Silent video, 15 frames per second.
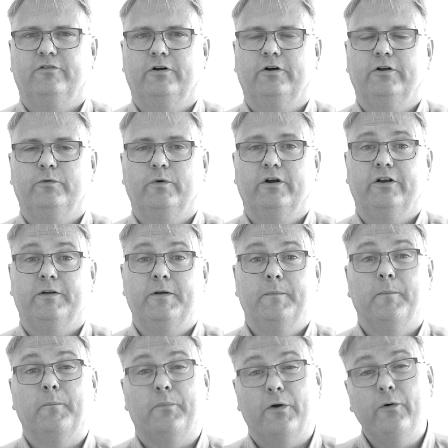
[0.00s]
for a good word,
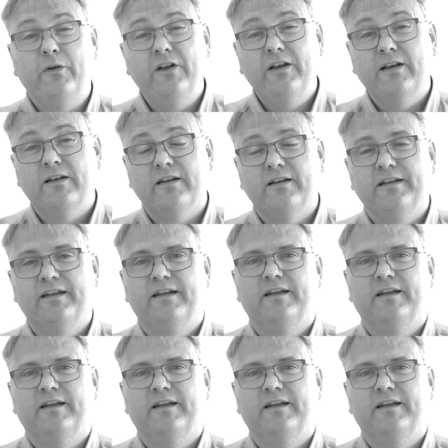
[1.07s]
broken,